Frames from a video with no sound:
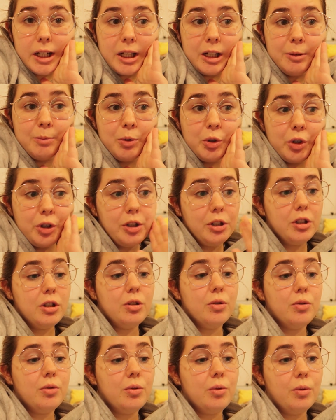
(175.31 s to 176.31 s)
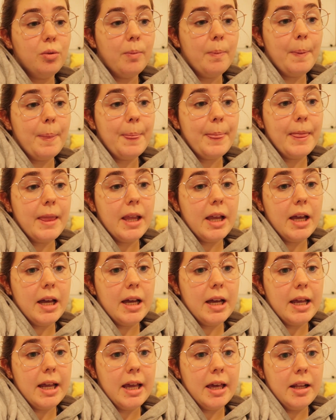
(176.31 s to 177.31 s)
I'm going to
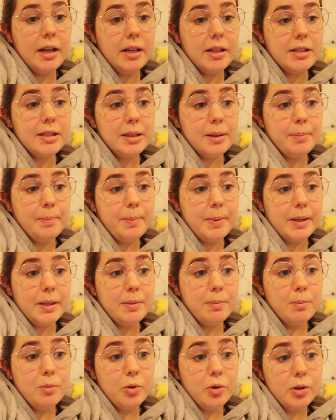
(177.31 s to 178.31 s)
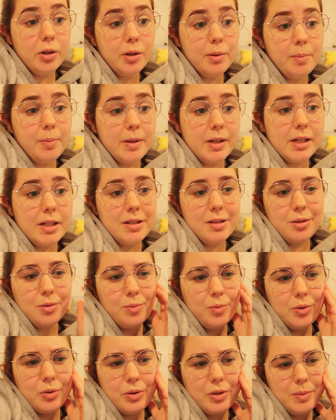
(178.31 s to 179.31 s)
edit a bit more, but it's
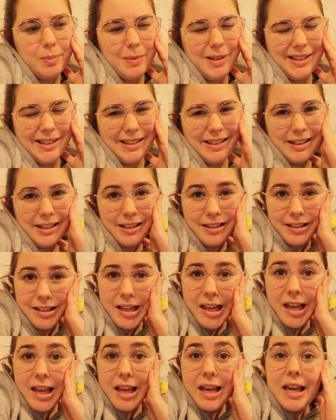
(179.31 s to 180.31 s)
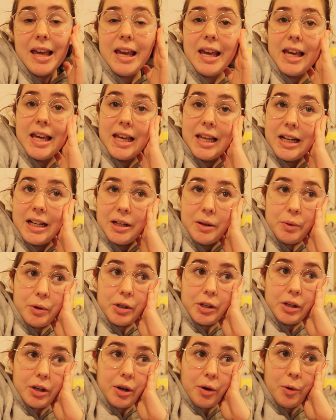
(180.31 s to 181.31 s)
almost midnight and I
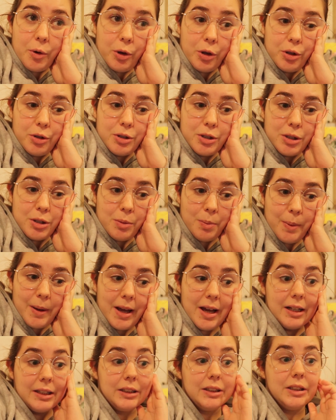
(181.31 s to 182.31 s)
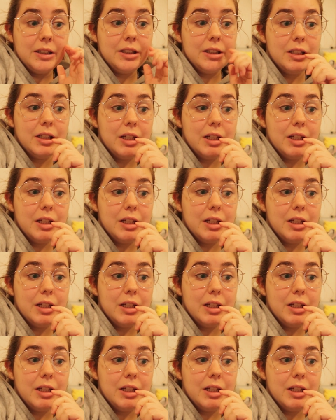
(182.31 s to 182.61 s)
want to go to bed